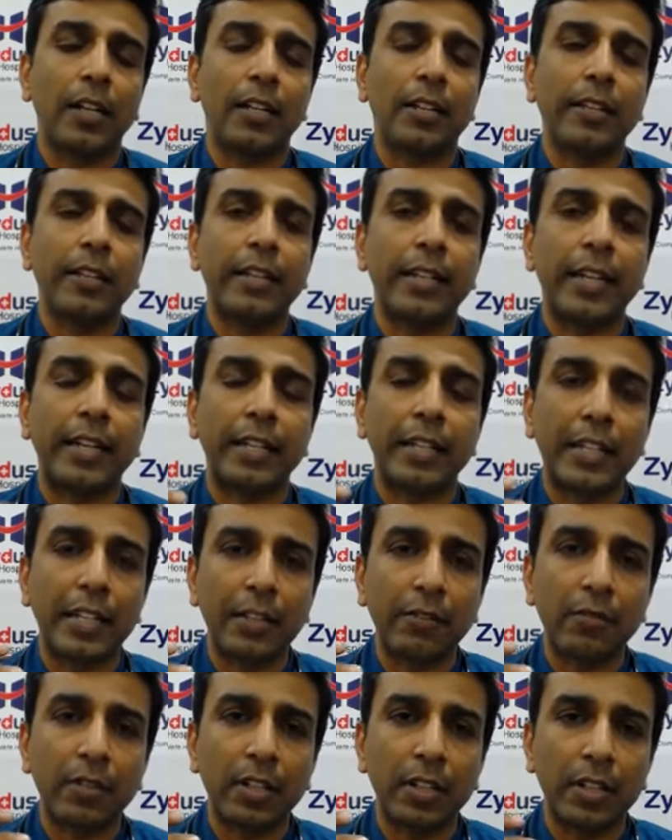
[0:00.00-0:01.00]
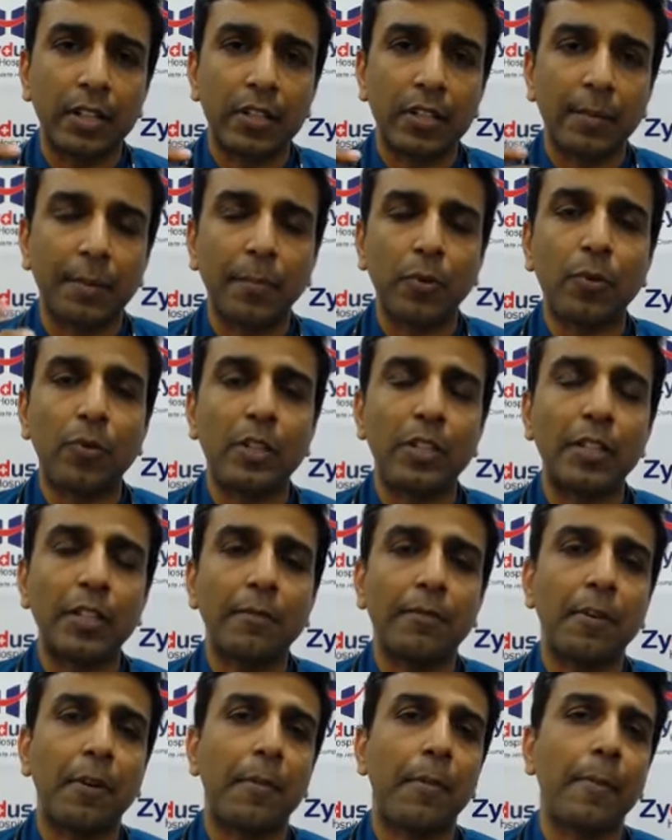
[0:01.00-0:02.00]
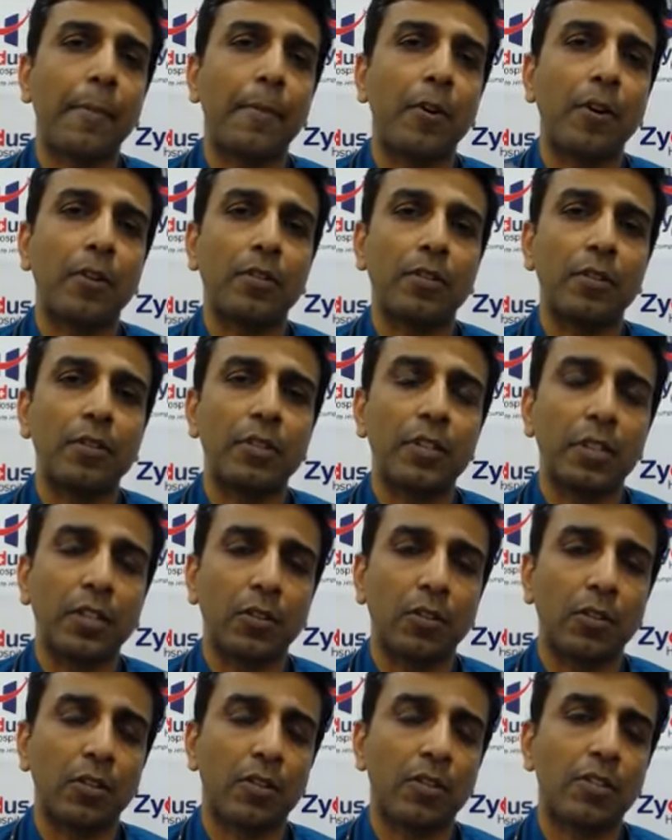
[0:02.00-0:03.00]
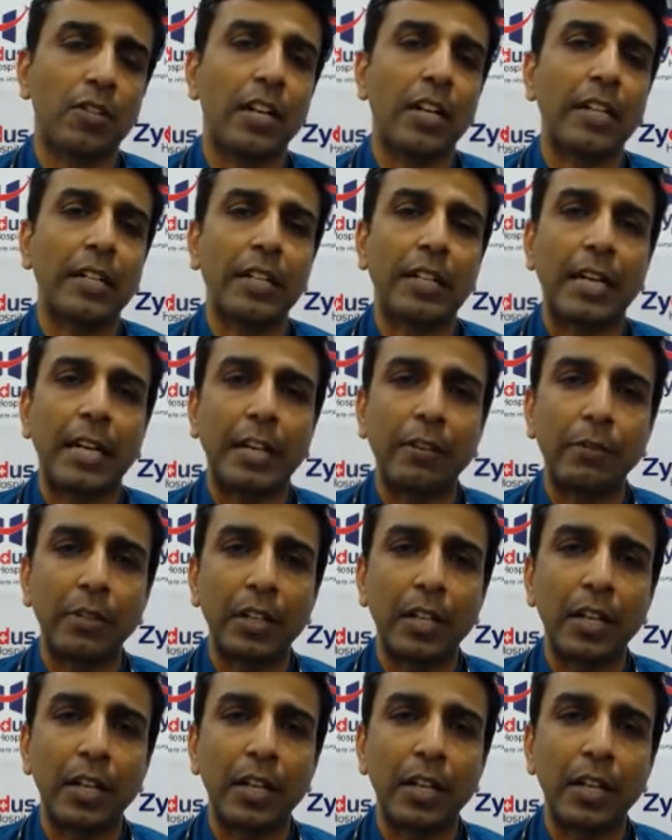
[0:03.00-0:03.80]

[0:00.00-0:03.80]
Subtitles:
They can give support in the form of oxygen or start a IV